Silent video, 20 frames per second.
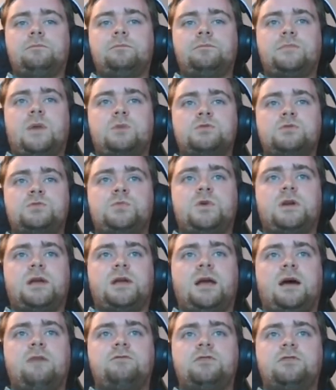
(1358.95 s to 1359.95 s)
That was pretty
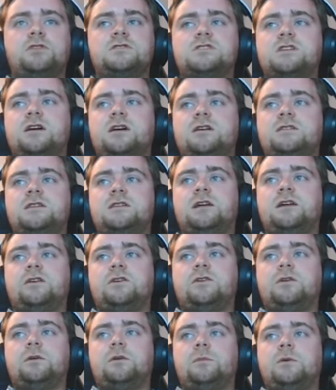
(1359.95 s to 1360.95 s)
average there, 10
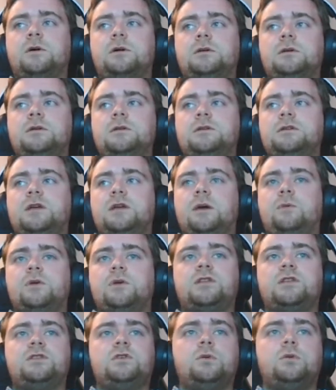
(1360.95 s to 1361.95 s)
under, but yeah, we
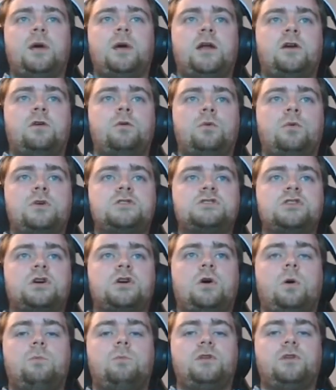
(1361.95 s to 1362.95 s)
can do better, which
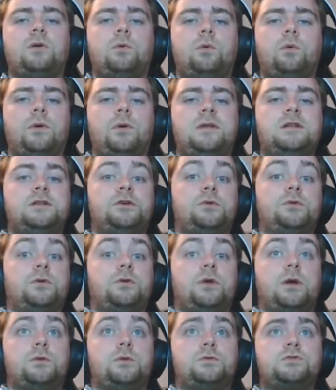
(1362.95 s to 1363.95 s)
hopefully we will do in
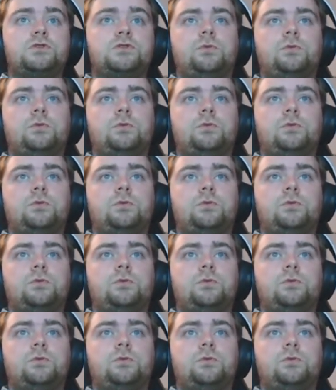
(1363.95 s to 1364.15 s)
round 2.